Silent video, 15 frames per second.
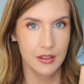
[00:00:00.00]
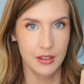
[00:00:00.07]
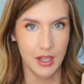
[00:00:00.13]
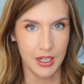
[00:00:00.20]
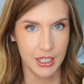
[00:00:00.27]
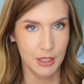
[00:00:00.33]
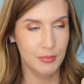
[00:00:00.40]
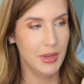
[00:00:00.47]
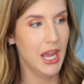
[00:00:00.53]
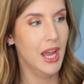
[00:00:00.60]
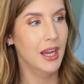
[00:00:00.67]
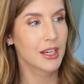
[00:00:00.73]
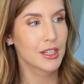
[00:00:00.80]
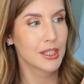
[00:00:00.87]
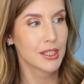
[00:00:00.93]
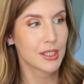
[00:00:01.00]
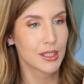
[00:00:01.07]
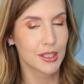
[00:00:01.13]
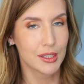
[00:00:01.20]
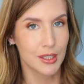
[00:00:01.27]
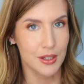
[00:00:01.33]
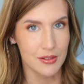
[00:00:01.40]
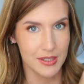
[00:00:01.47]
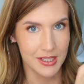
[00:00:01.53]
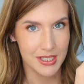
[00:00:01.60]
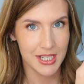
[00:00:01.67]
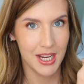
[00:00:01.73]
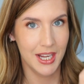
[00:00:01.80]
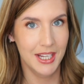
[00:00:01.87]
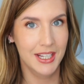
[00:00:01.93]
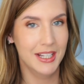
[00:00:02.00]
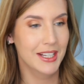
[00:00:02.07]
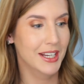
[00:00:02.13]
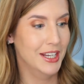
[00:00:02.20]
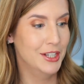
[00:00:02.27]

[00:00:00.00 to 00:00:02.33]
Lock it back, close it tight,